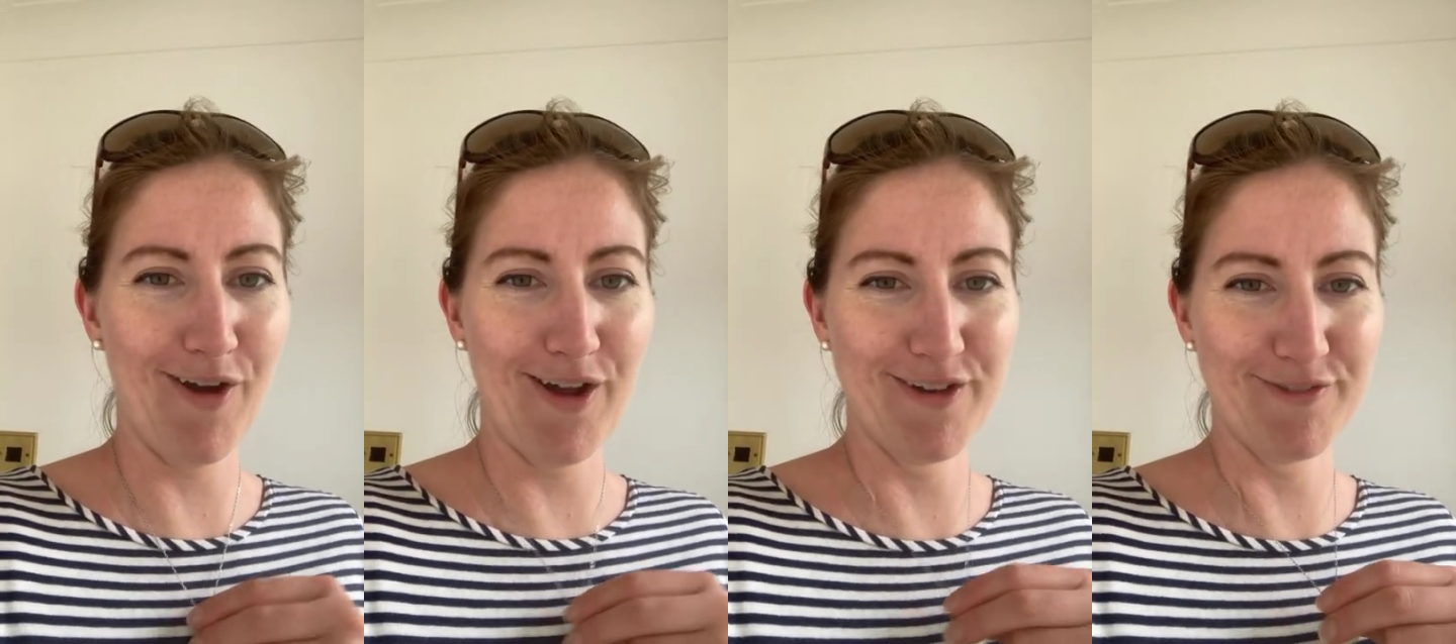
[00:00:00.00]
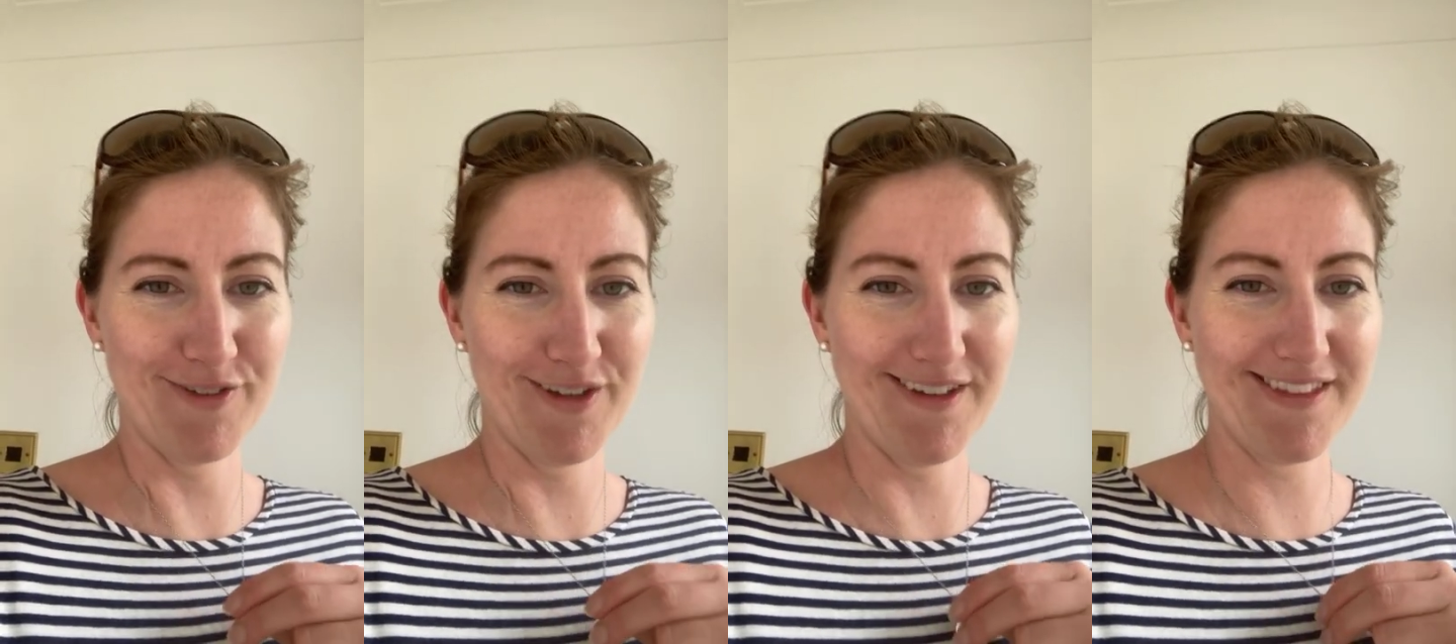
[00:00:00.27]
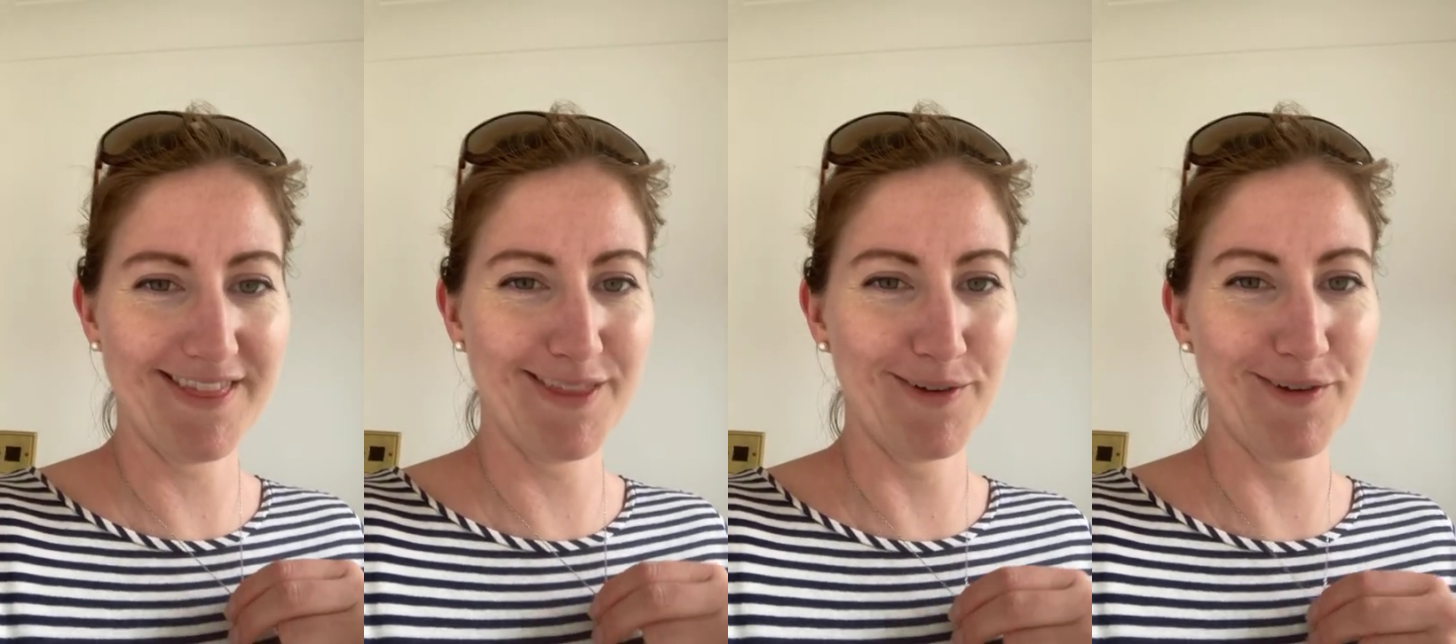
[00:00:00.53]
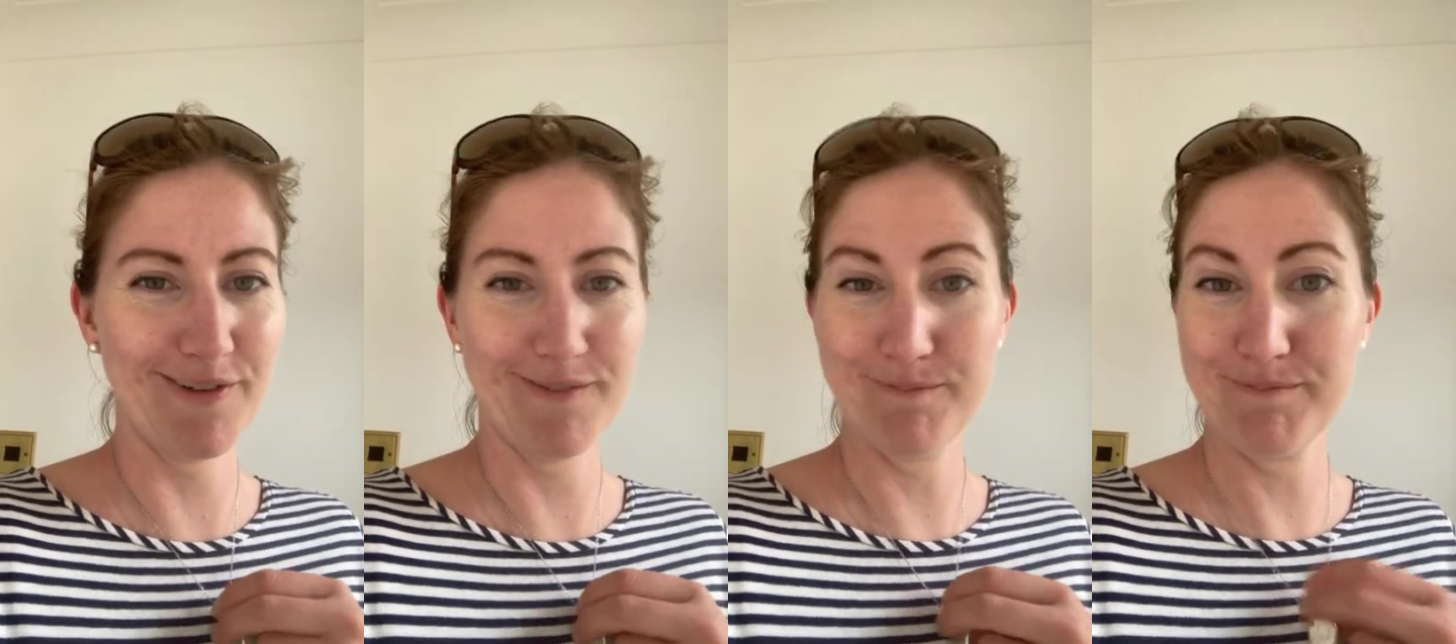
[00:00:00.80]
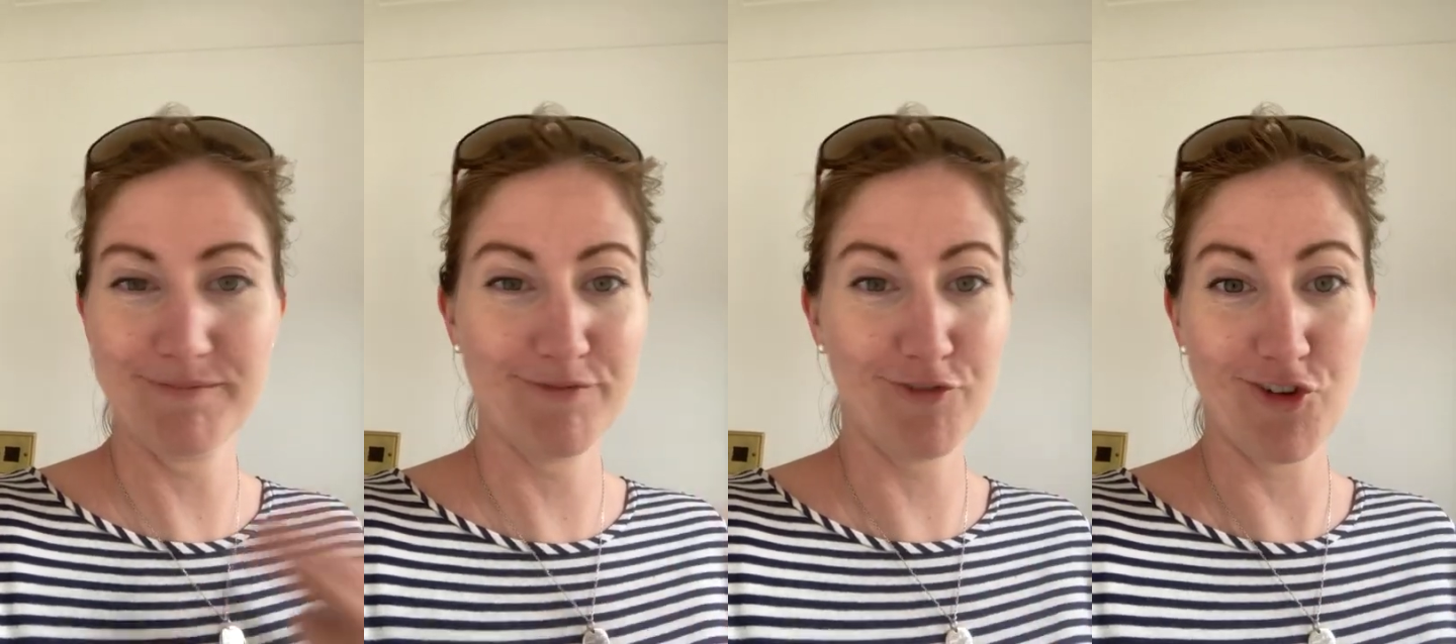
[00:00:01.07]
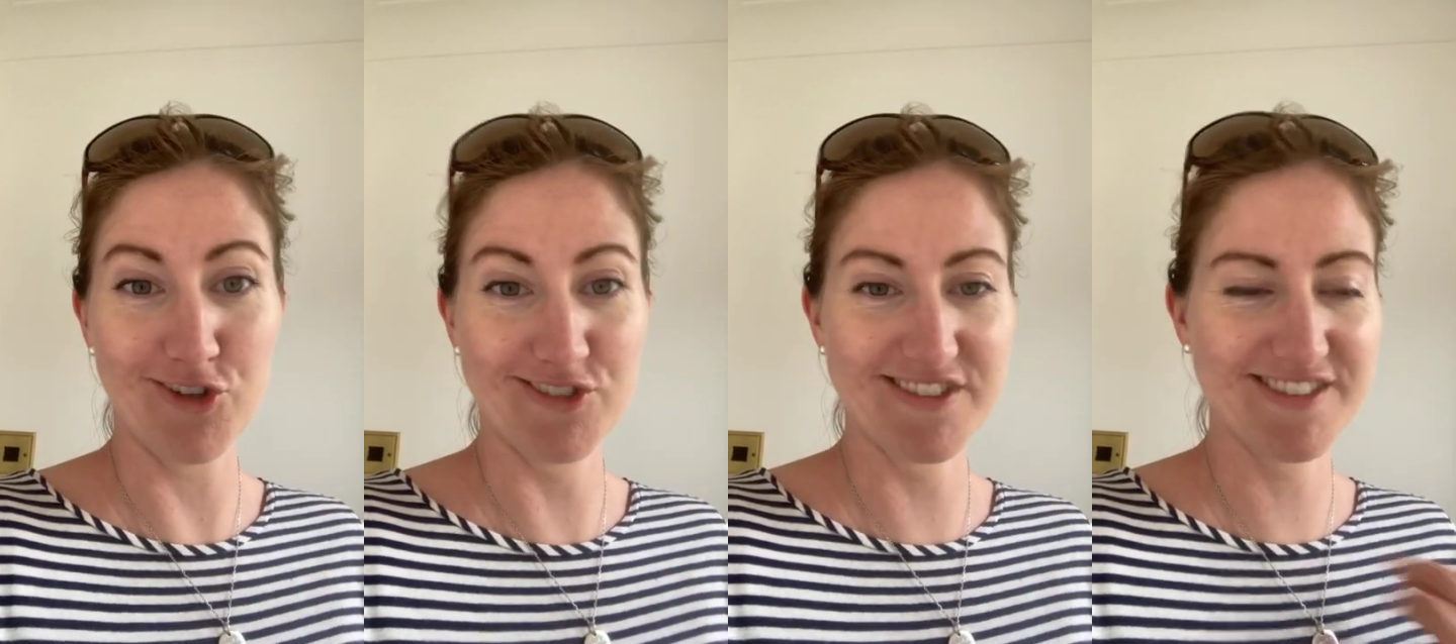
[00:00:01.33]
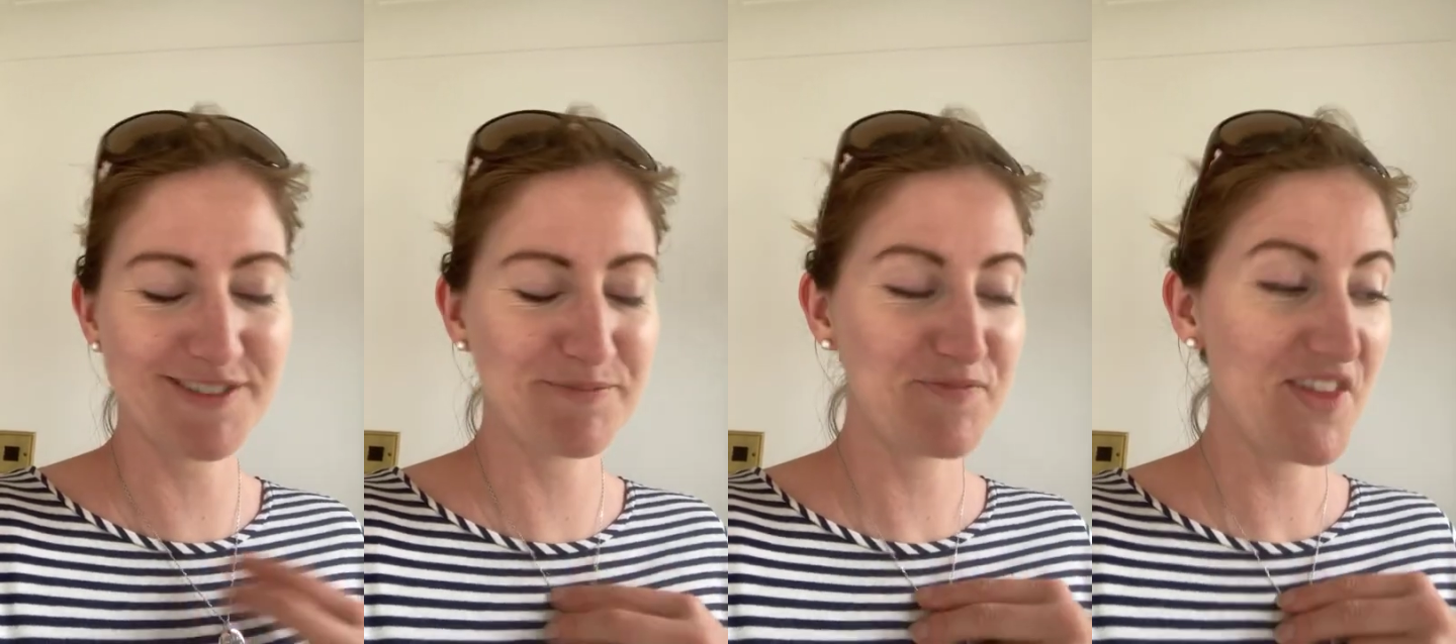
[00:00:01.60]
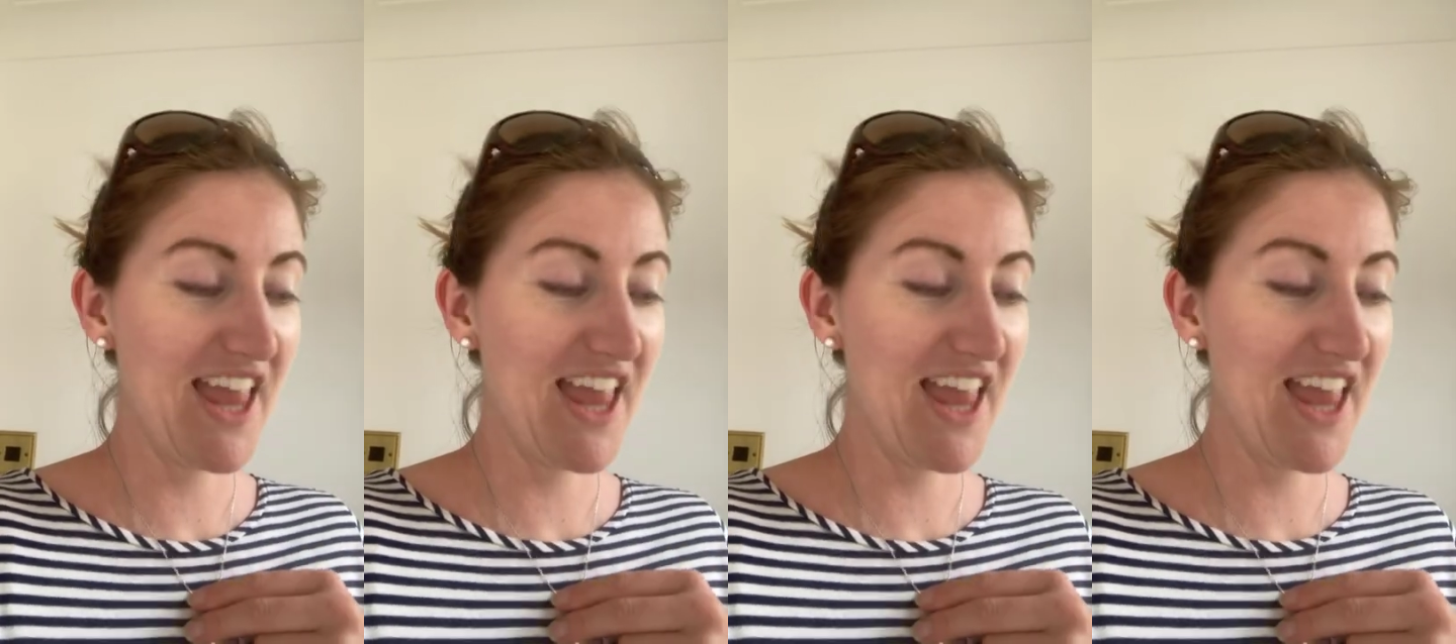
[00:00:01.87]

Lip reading: over the frost.